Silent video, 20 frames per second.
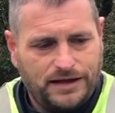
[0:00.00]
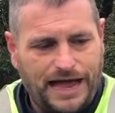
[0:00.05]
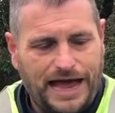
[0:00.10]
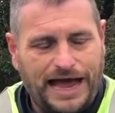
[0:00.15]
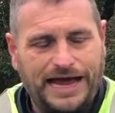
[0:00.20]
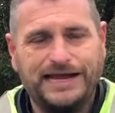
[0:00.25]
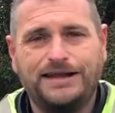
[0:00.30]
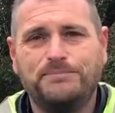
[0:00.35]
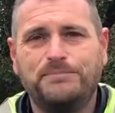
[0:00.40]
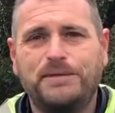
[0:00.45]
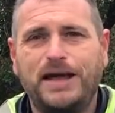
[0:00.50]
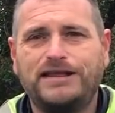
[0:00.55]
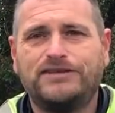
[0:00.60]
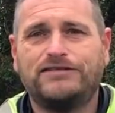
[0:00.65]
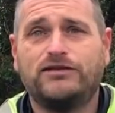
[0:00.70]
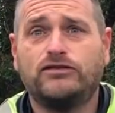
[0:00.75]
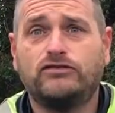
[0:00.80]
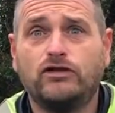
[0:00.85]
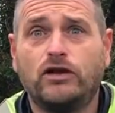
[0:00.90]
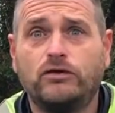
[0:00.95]
and it makes
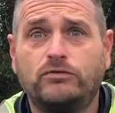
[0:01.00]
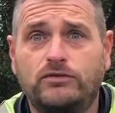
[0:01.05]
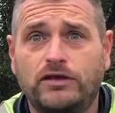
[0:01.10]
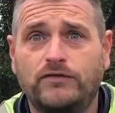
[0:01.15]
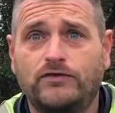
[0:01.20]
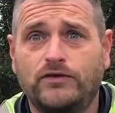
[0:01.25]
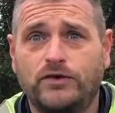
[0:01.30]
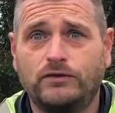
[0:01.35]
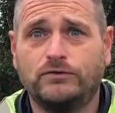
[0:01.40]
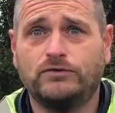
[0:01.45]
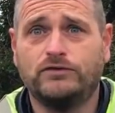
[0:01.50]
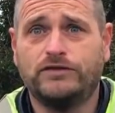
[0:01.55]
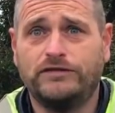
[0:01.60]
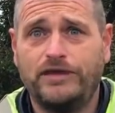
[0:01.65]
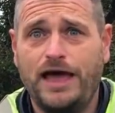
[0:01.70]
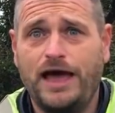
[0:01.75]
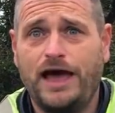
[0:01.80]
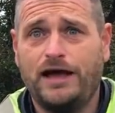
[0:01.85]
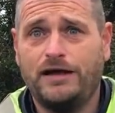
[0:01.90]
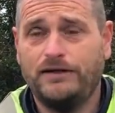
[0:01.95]
it so difficult
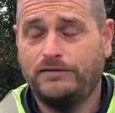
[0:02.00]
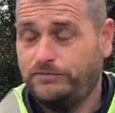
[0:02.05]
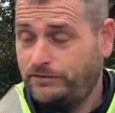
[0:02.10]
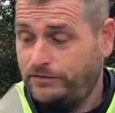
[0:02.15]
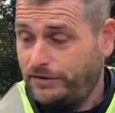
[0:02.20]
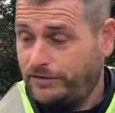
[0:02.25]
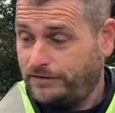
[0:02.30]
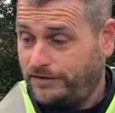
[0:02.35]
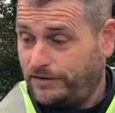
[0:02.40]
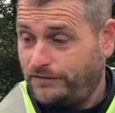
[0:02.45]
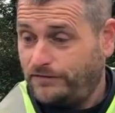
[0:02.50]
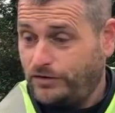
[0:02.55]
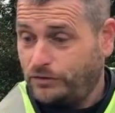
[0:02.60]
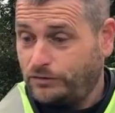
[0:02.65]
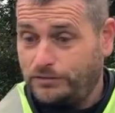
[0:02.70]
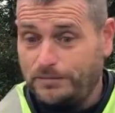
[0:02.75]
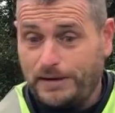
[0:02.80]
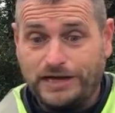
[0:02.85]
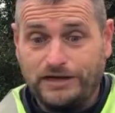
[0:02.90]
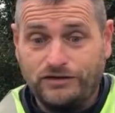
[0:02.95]

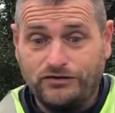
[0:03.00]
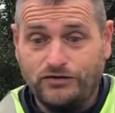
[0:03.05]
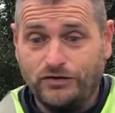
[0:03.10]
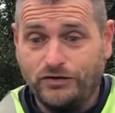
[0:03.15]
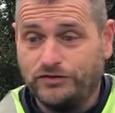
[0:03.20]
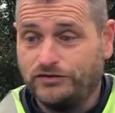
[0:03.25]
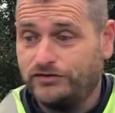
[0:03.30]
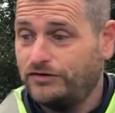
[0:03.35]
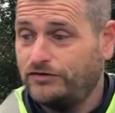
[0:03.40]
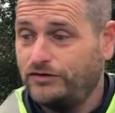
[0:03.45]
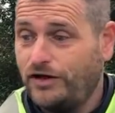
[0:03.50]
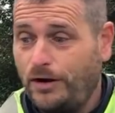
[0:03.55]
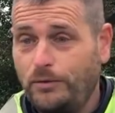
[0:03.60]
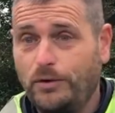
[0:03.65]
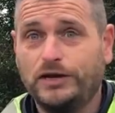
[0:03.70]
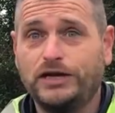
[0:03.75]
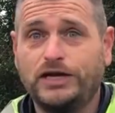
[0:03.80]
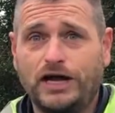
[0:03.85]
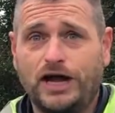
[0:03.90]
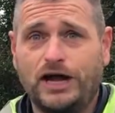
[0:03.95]
to make a choice, because I
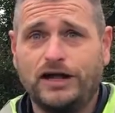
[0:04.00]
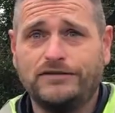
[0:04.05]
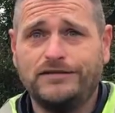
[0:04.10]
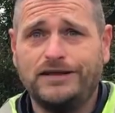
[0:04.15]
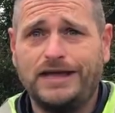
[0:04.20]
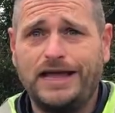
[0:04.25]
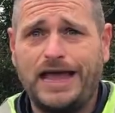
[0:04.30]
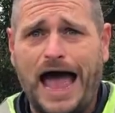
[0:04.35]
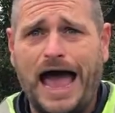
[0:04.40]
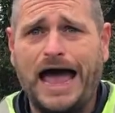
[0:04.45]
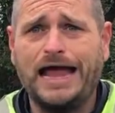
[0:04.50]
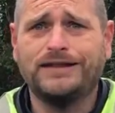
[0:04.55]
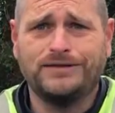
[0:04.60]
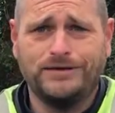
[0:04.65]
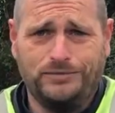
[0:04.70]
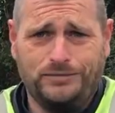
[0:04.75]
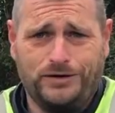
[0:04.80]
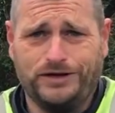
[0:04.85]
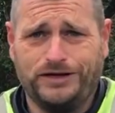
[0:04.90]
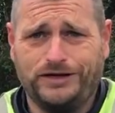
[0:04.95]
want an RT and I
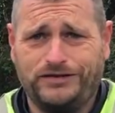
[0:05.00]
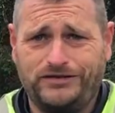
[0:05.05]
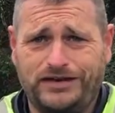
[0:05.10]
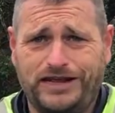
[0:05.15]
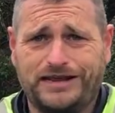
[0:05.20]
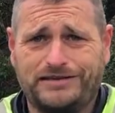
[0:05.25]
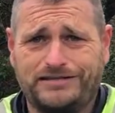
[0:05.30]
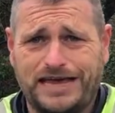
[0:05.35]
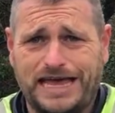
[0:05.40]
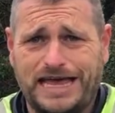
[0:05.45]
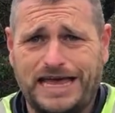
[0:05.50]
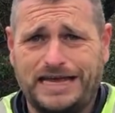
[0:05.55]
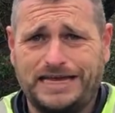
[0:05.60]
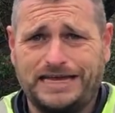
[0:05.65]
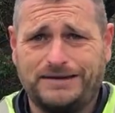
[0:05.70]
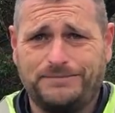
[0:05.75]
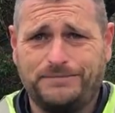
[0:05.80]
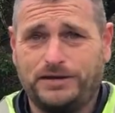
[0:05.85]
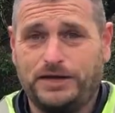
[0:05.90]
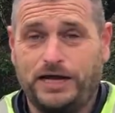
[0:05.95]
want a GSA,
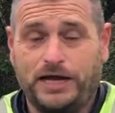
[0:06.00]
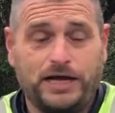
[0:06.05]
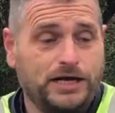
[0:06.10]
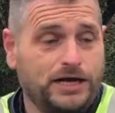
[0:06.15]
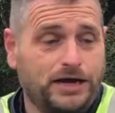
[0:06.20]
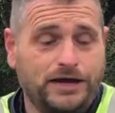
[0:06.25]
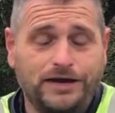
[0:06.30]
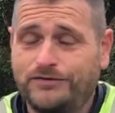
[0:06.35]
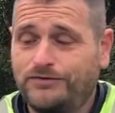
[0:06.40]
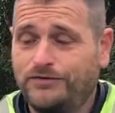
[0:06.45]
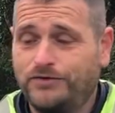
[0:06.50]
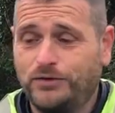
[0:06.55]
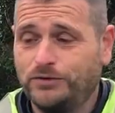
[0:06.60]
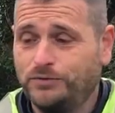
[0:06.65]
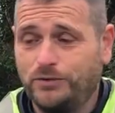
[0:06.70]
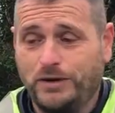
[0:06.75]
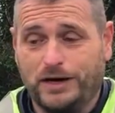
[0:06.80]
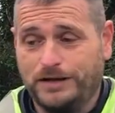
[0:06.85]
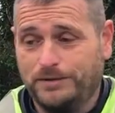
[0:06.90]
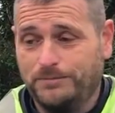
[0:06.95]
but I can only afford
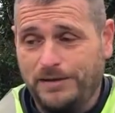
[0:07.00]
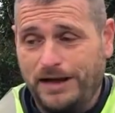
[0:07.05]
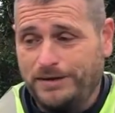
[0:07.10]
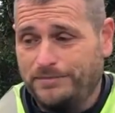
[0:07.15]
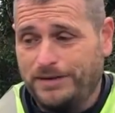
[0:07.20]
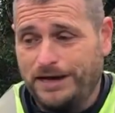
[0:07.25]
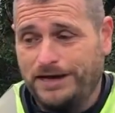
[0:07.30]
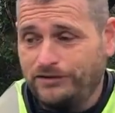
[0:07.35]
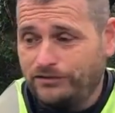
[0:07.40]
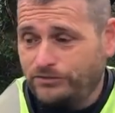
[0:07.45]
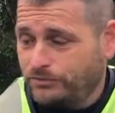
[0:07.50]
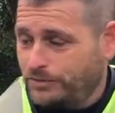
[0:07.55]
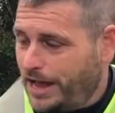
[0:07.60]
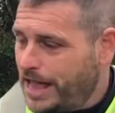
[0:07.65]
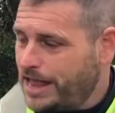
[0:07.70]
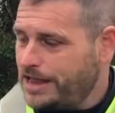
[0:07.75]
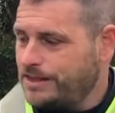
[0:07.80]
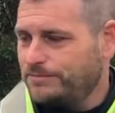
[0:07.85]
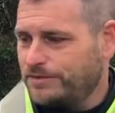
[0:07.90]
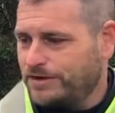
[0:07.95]
one. The bank manager will
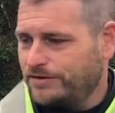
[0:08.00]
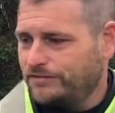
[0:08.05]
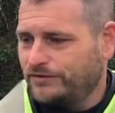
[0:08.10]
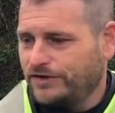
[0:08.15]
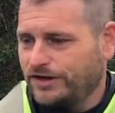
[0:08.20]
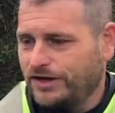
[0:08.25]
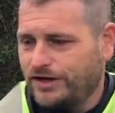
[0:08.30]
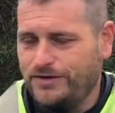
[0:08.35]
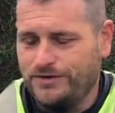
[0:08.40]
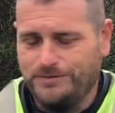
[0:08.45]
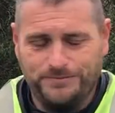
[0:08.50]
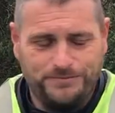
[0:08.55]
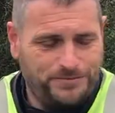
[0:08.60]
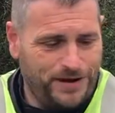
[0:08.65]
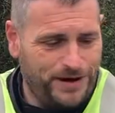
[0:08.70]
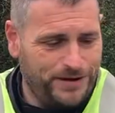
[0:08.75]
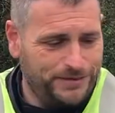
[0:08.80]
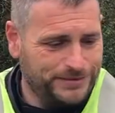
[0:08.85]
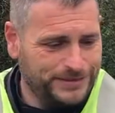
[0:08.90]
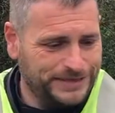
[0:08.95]
hate me if I go and
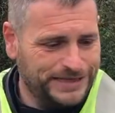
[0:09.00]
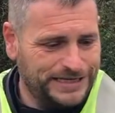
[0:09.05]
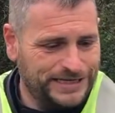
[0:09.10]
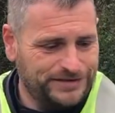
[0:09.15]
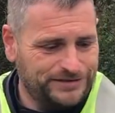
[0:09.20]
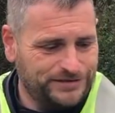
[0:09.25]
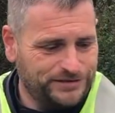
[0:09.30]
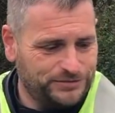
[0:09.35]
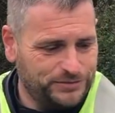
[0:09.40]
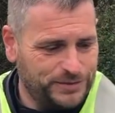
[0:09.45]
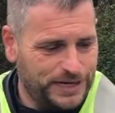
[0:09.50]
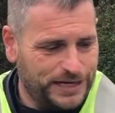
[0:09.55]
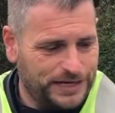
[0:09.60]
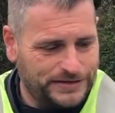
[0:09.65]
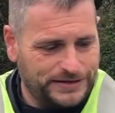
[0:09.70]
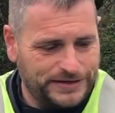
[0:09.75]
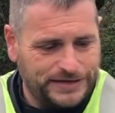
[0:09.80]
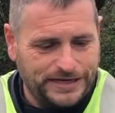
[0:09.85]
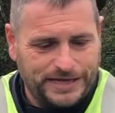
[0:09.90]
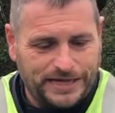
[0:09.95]
buy one of these as well,
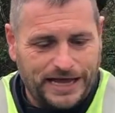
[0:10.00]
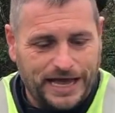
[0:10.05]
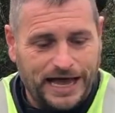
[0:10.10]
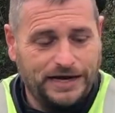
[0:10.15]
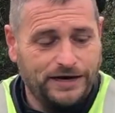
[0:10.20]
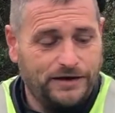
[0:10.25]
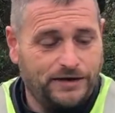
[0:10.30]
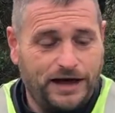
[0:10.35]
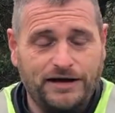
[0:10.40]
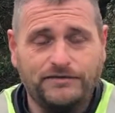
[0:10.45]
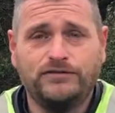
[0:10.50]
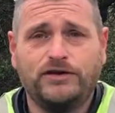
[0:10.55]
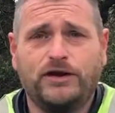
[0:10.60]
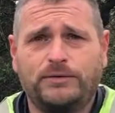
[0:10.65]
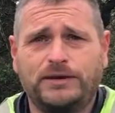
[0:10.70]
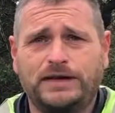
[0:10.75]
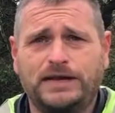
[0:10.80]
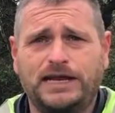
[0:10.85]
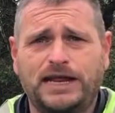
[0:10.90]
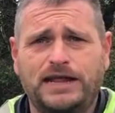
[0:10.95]
and I'll have
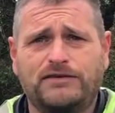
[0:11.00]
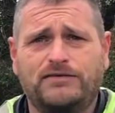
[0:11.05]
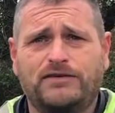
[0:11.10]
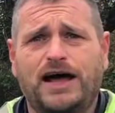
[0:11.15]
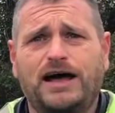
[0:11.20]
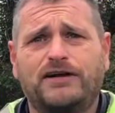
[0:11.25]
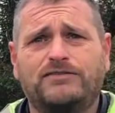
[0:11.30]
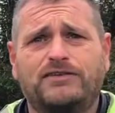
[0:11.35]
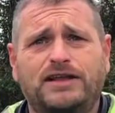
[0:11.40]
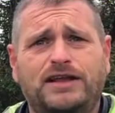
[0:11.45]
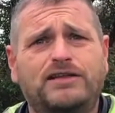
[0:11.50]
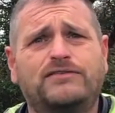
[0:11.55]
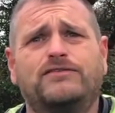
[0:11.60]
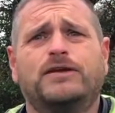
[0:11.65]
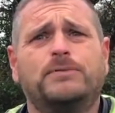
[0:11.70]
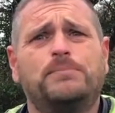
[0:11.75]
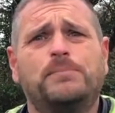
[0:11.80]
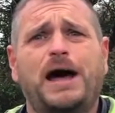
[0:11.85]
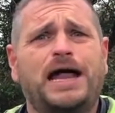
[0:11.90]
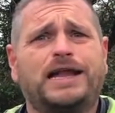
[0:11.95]
nowhere to live. I'll have to live in
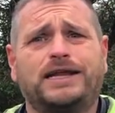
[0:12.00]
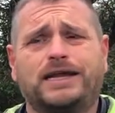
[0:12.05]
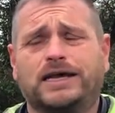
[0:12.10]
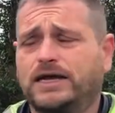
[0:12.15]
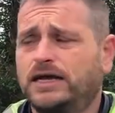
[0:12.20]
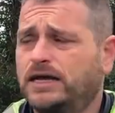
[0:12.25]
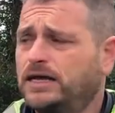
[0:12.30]
a pannier.